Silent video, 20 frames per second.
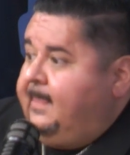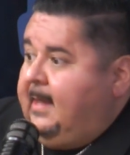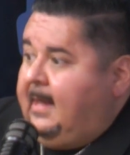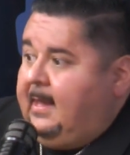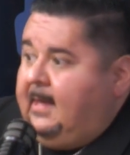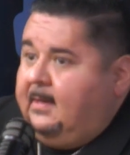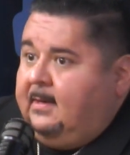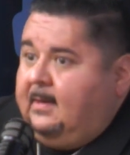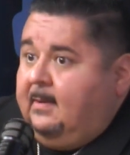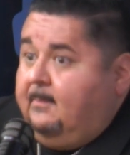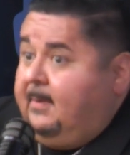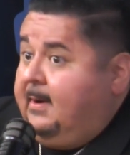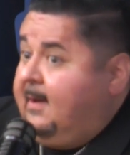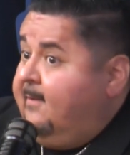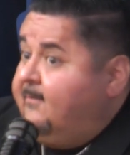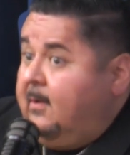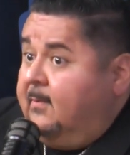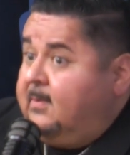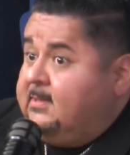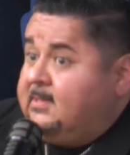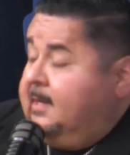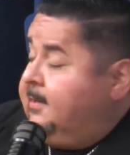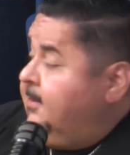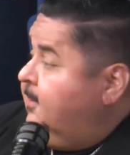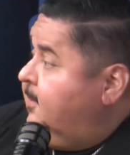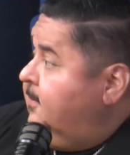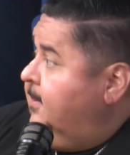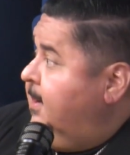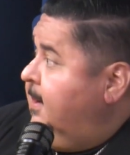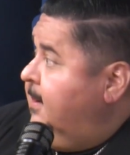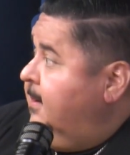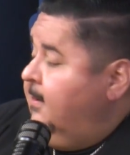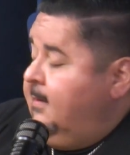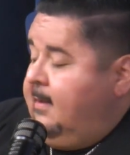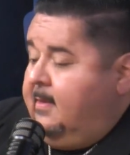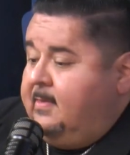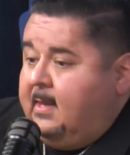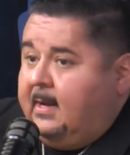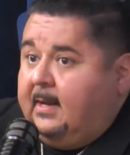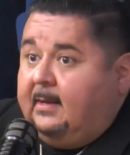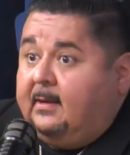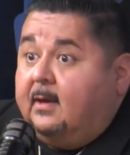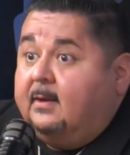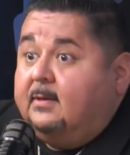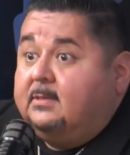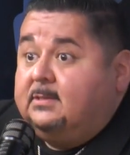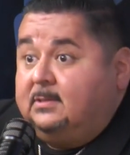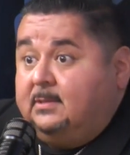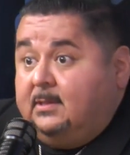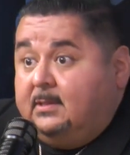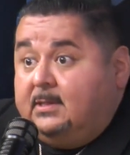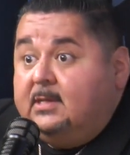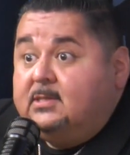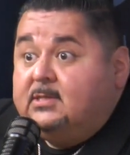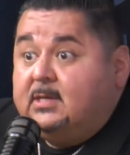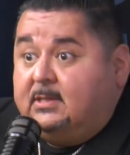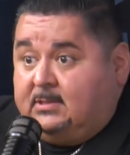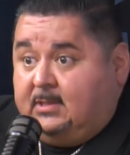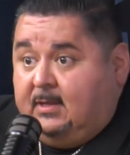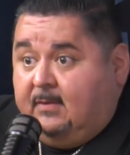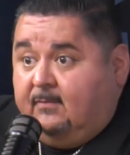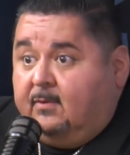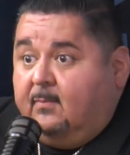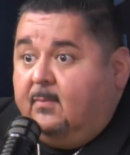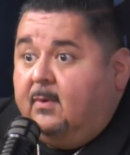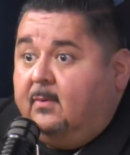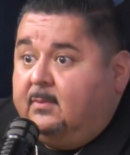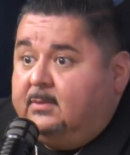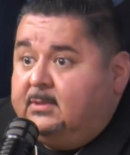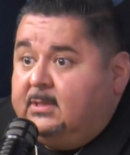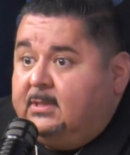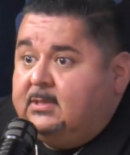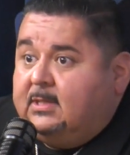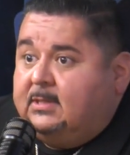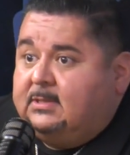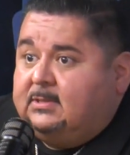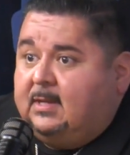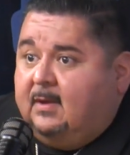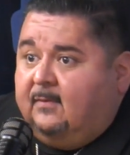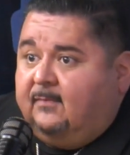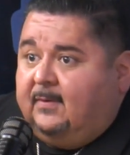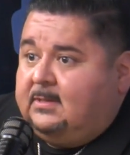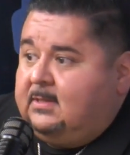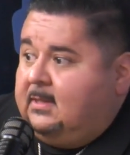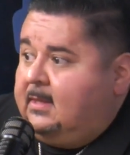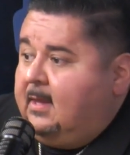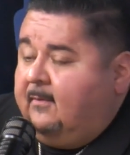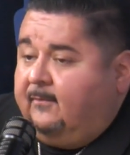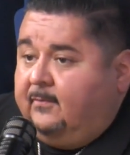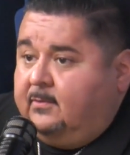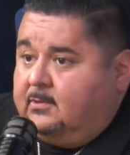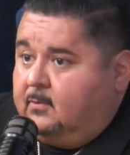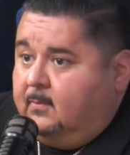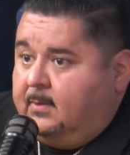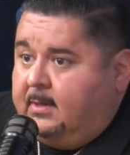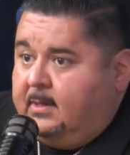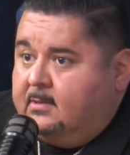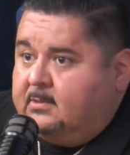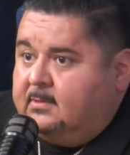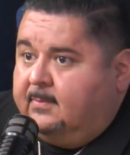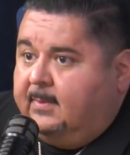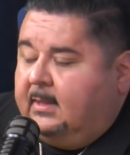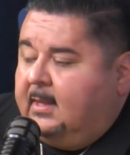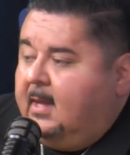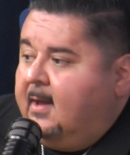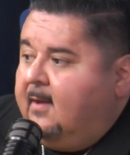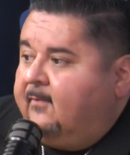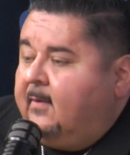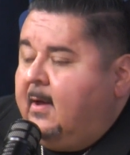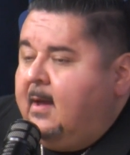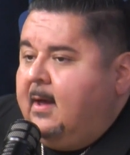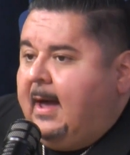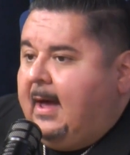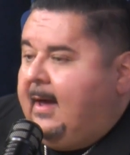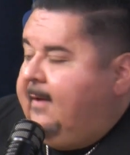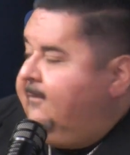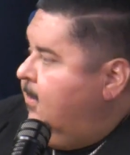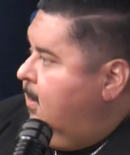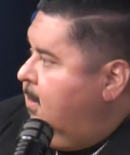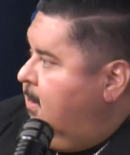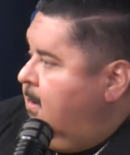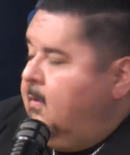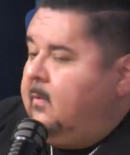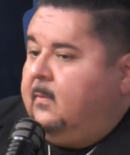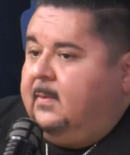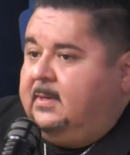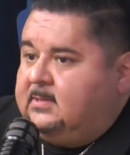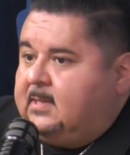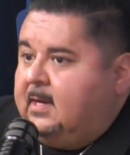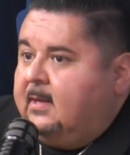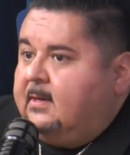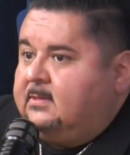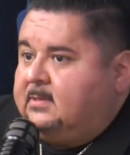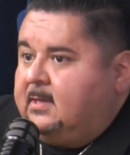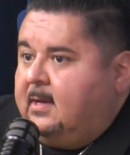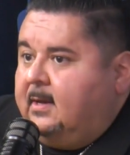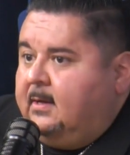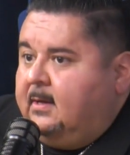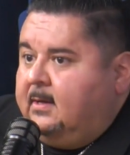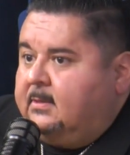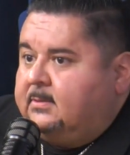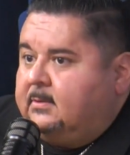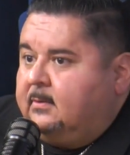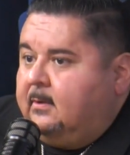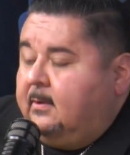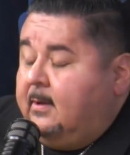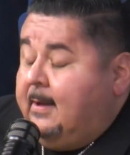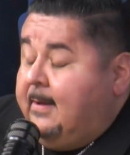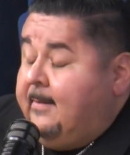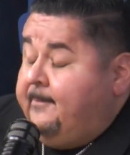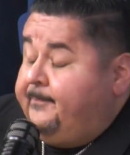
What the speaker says: But I've always had a career. And then I got into the DJ stuff, the mobile DJ stuff. I did that for 20 years of my life. I've always had a side hustle.